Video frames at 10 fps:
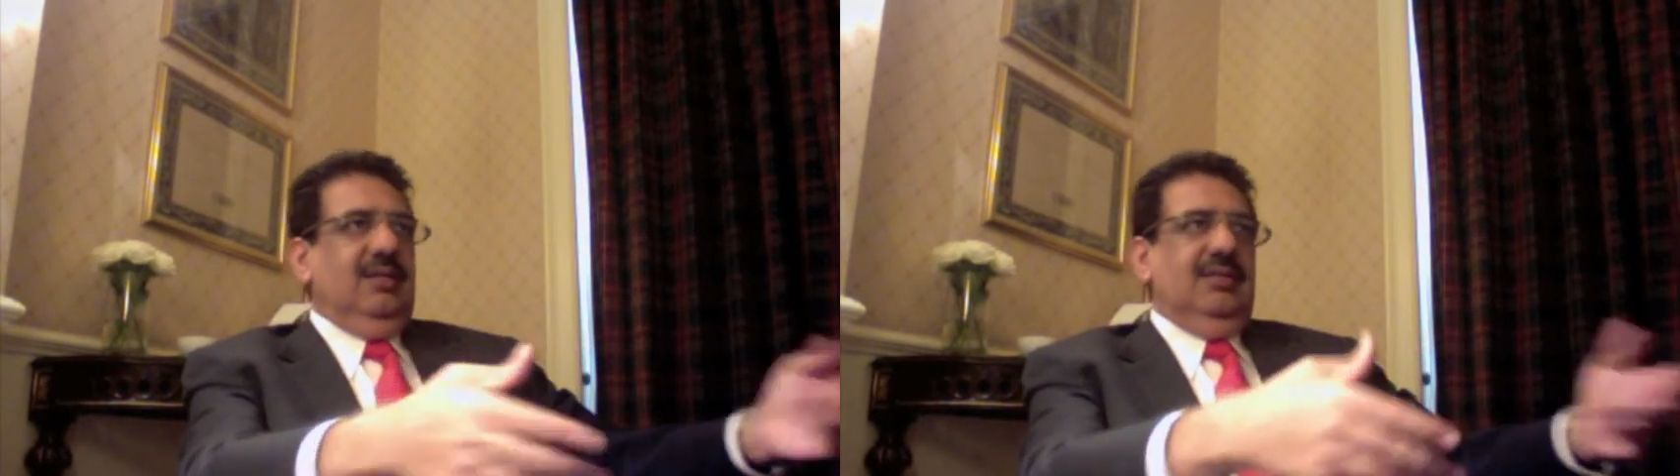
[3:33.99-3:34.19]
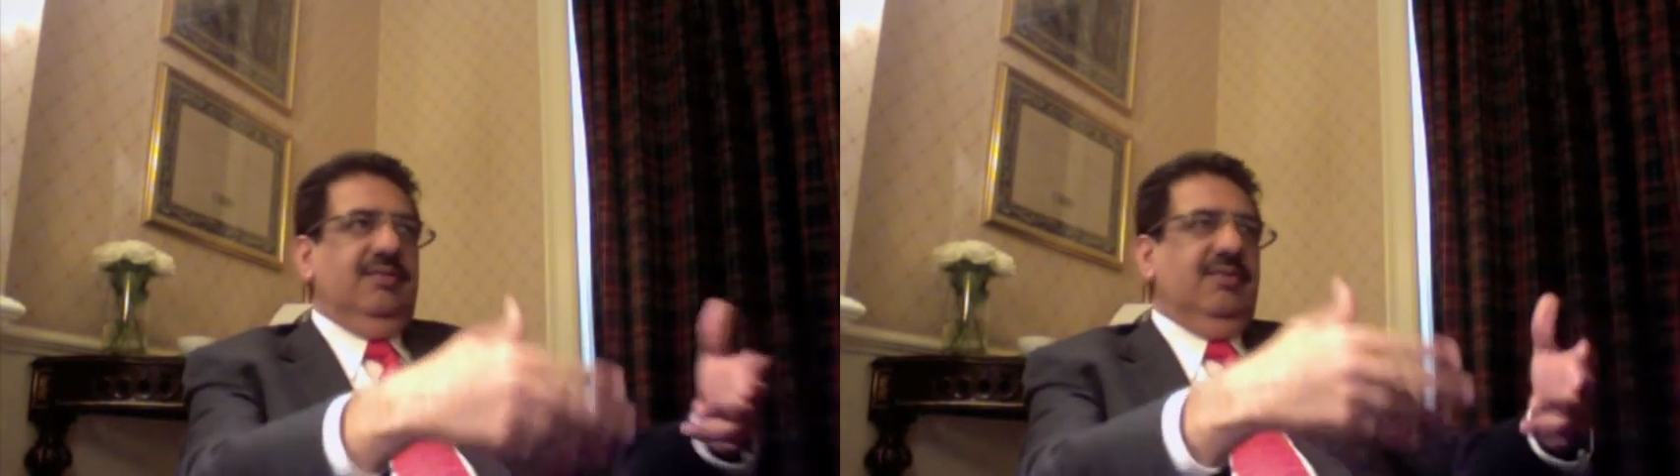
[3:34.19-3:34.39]

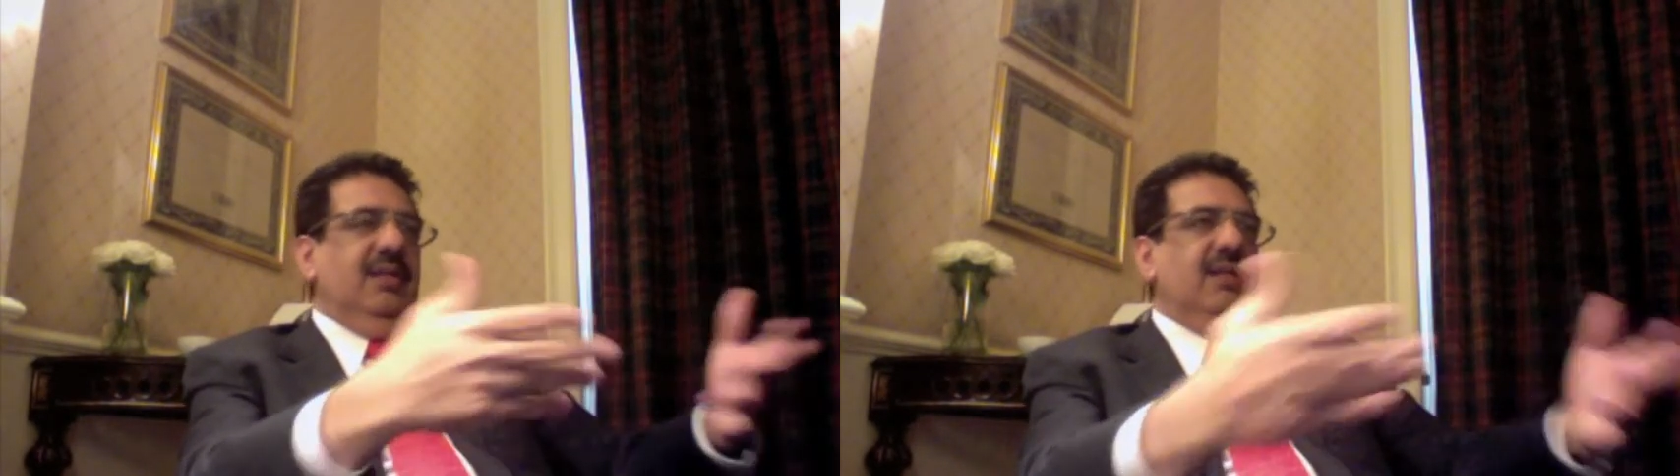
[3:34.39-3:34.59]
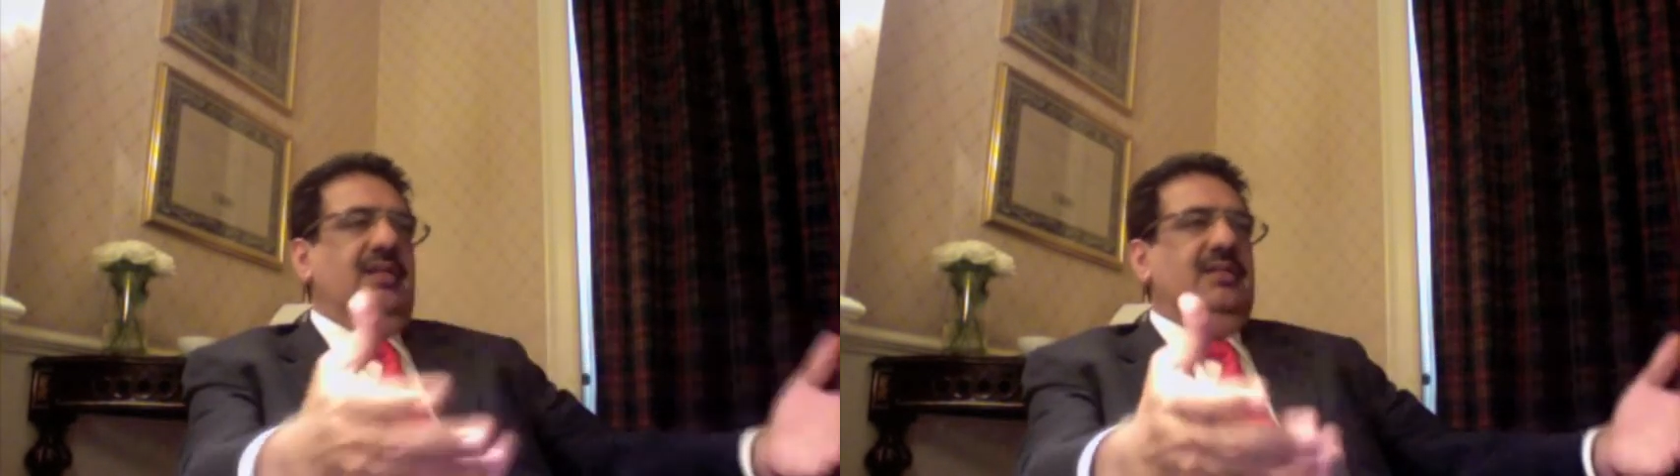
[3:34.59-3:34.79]
It's a
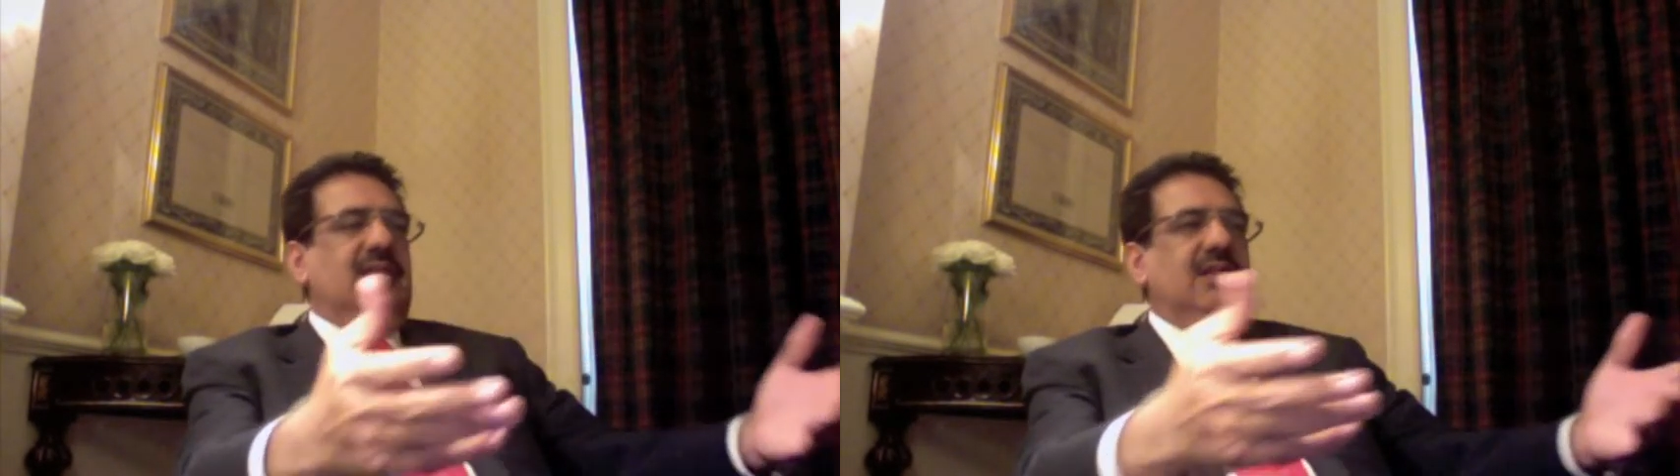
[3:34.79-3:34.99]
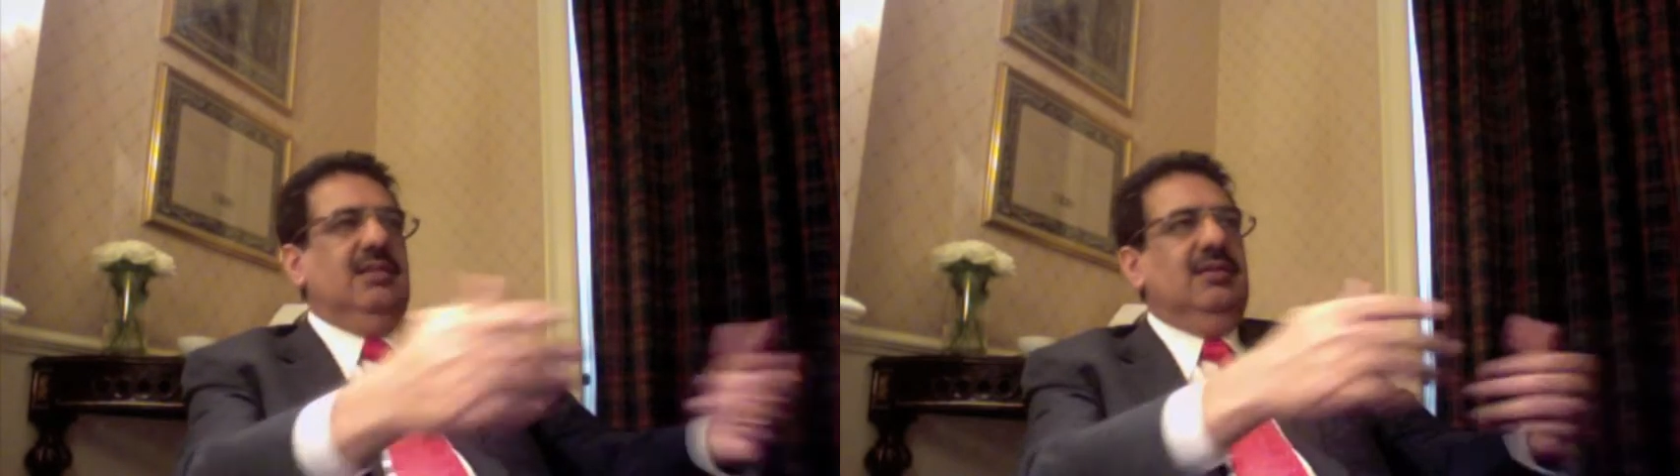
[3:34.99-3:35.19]

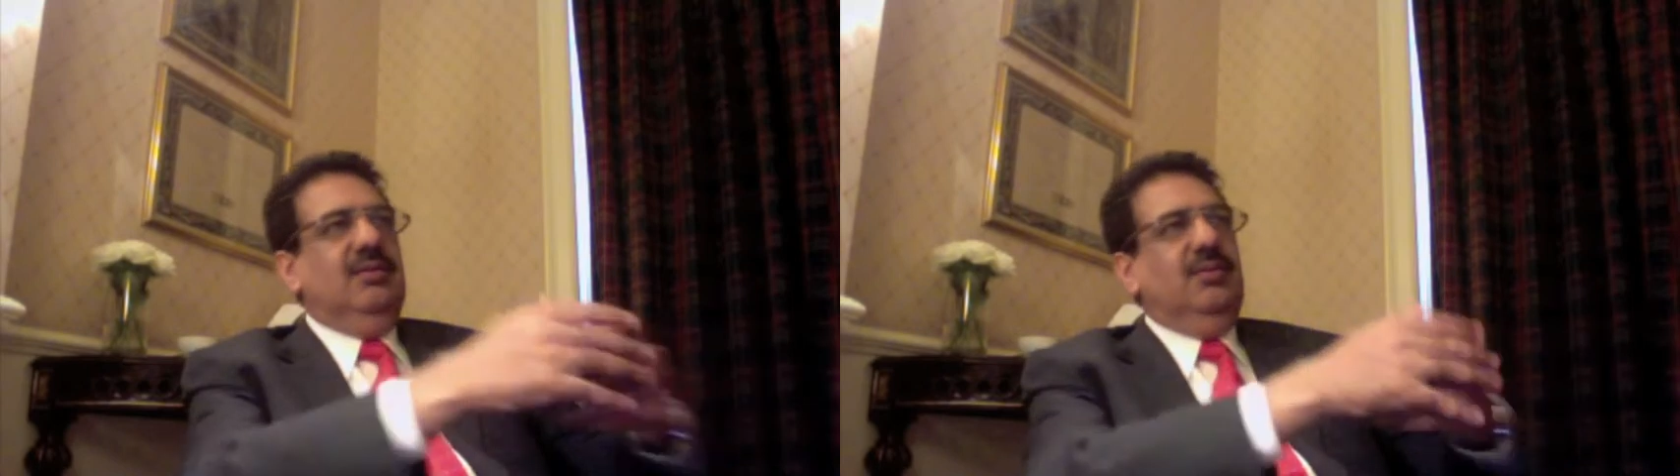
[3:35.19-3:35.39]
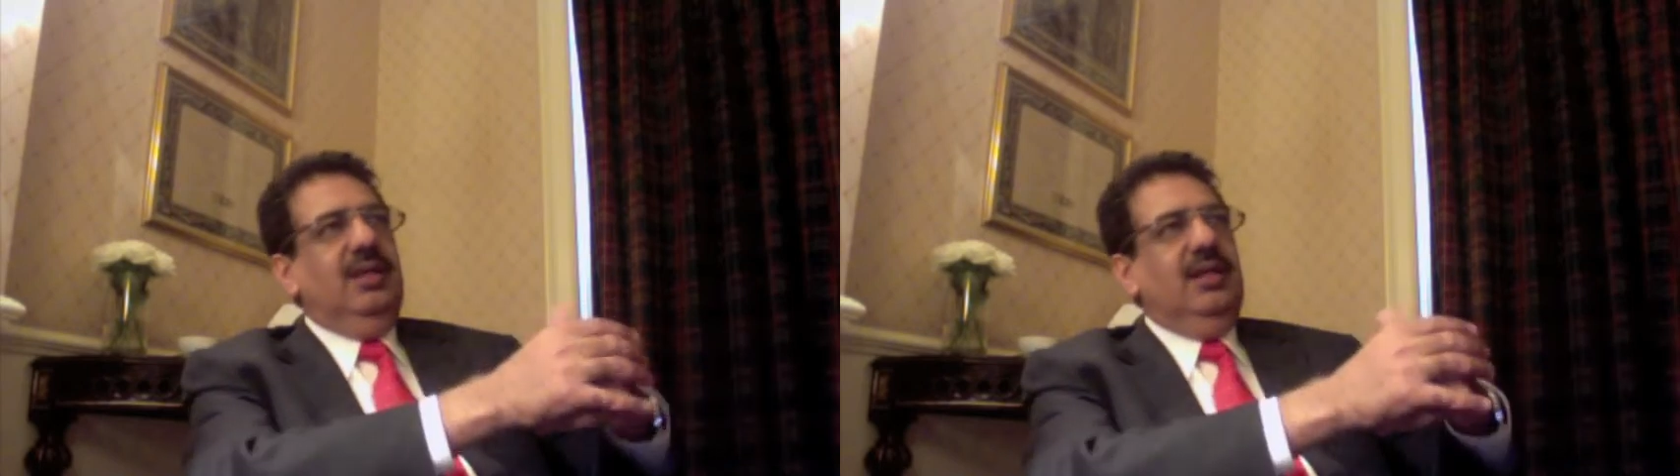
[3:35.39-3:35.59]
fantastic
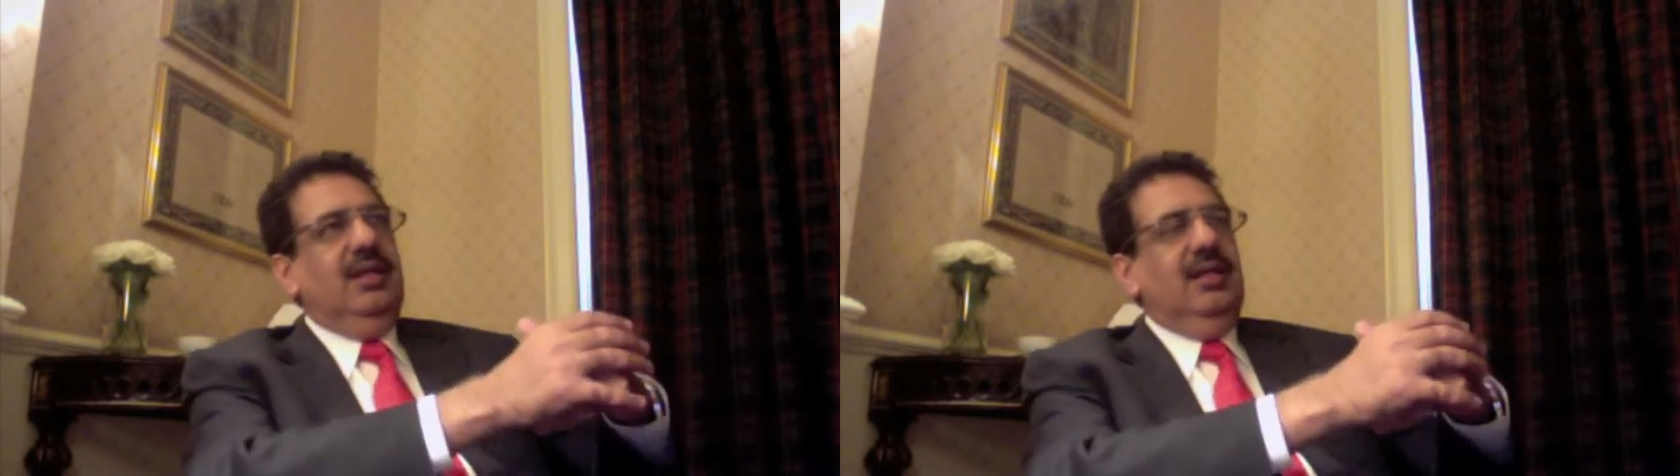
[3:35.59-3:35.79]
way